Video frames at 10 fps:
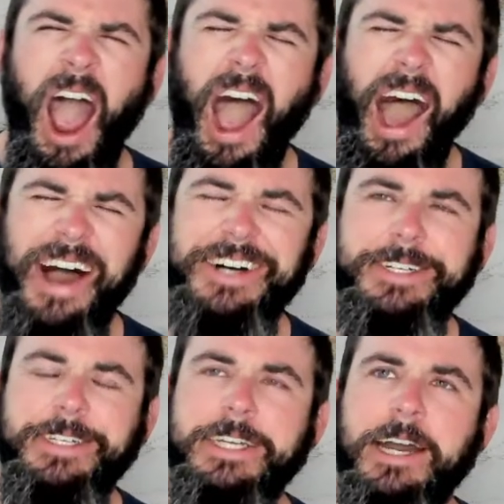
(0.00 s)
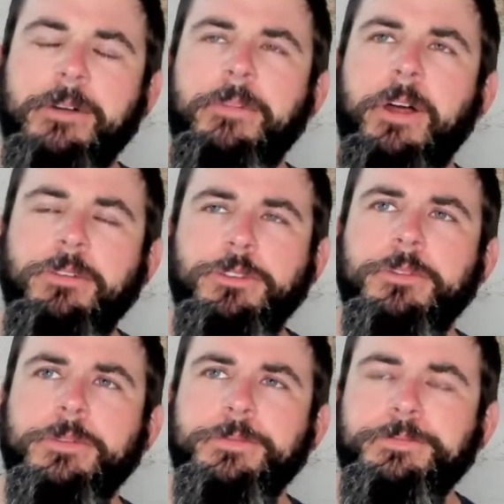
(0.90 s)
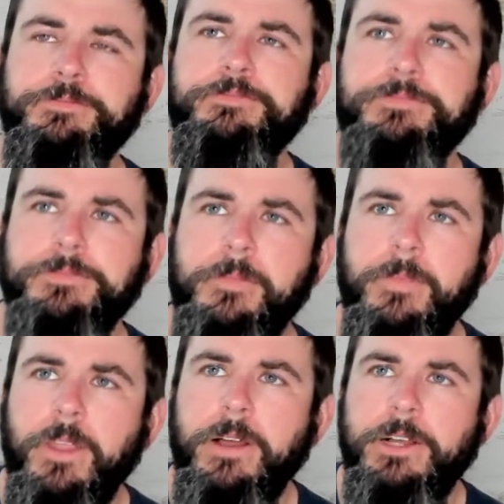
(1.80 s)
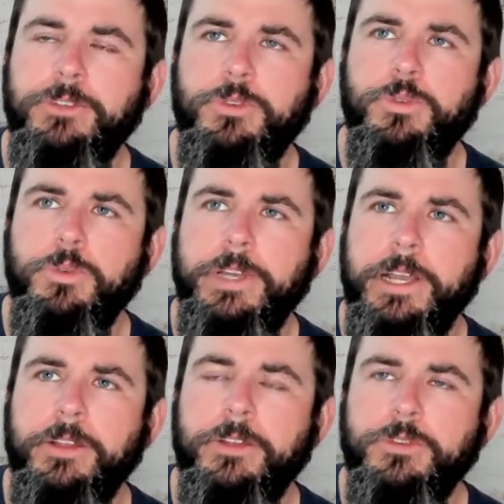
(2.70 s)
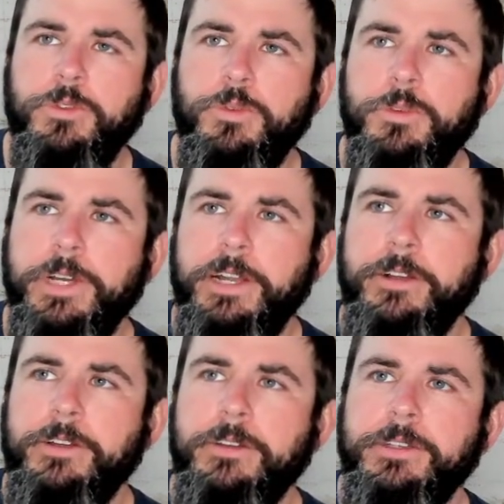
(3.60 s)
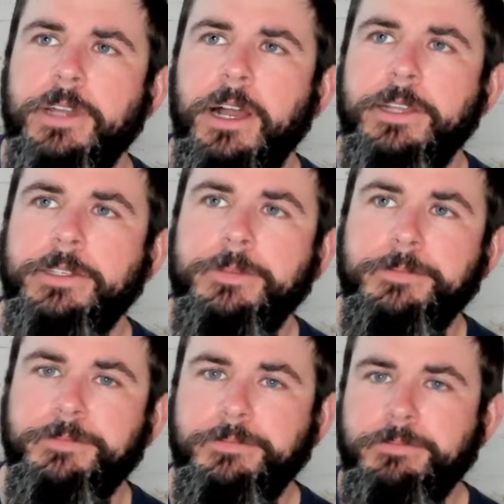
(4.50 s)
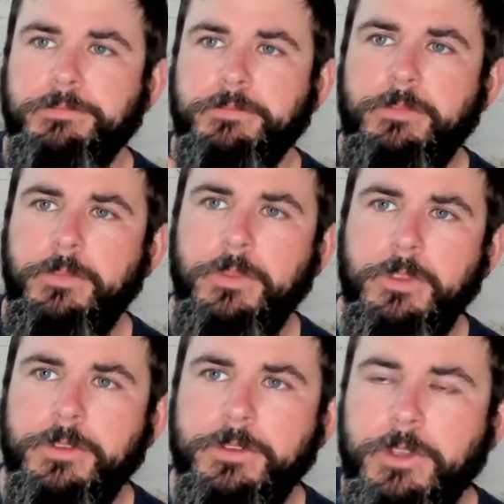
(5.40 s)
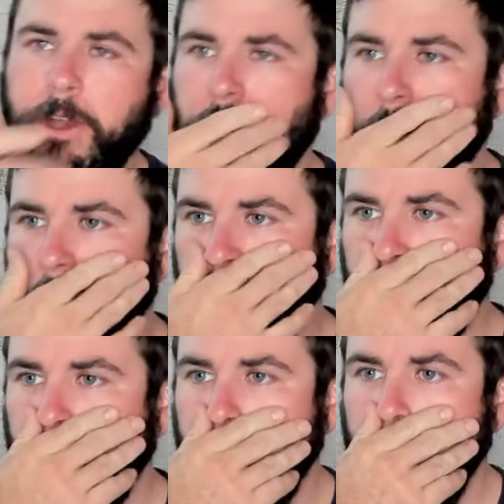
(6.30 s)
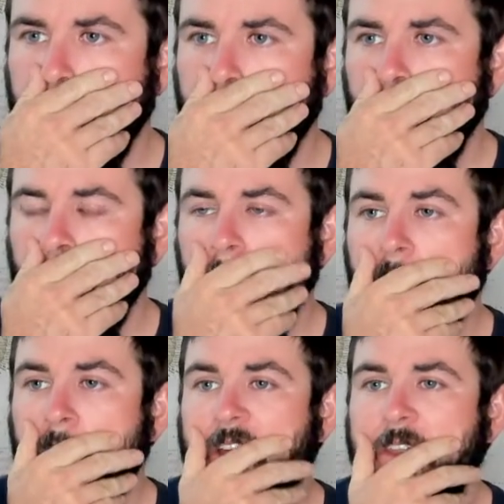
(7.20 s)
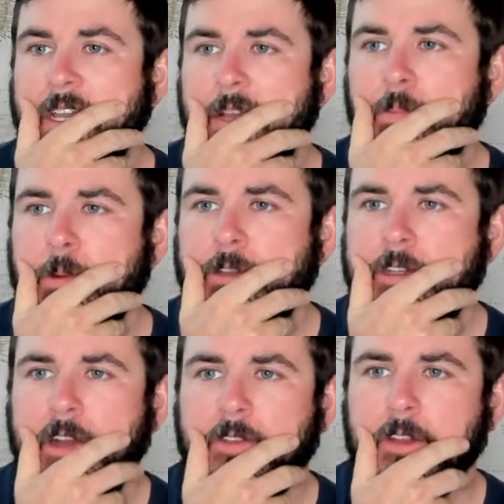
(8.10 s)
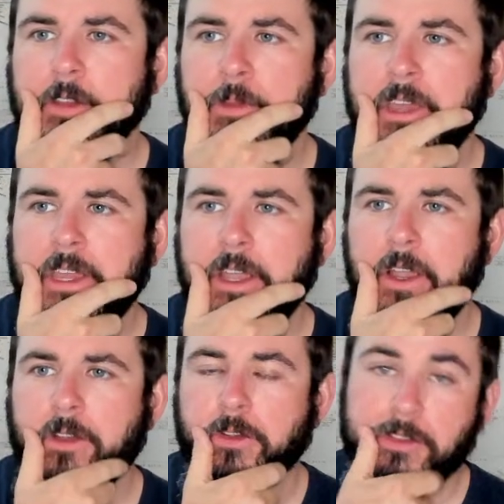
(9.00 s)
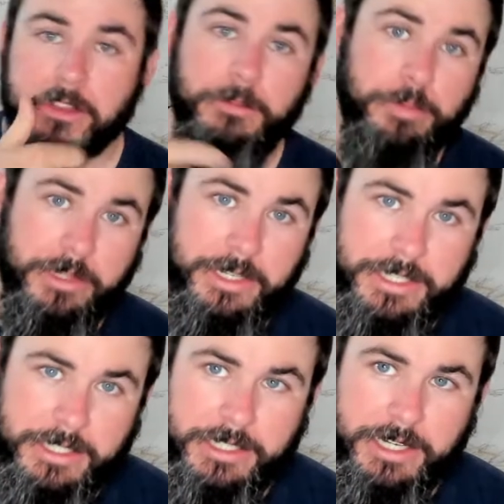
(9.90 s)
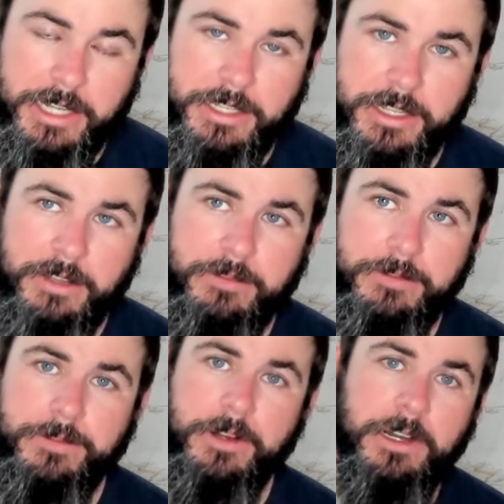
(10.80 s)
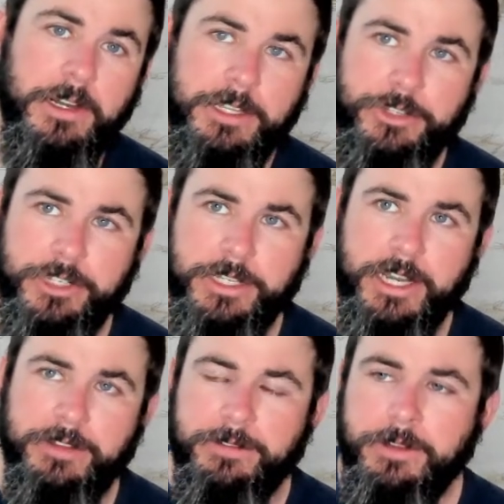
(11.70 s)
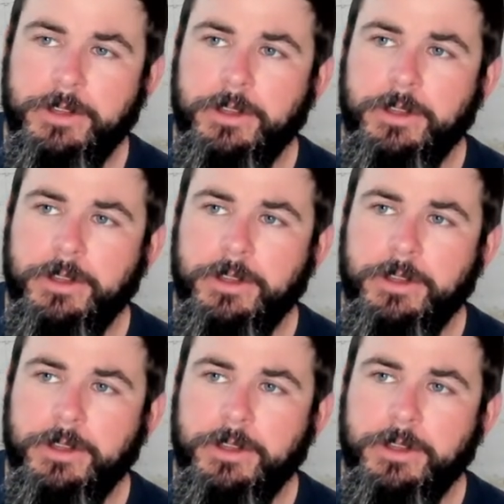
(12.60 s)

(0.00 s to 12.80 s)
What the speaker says: Oh, yeah, those are cool character designs. So I think I pretty much covered all the main characters. The police detective, he just kind of,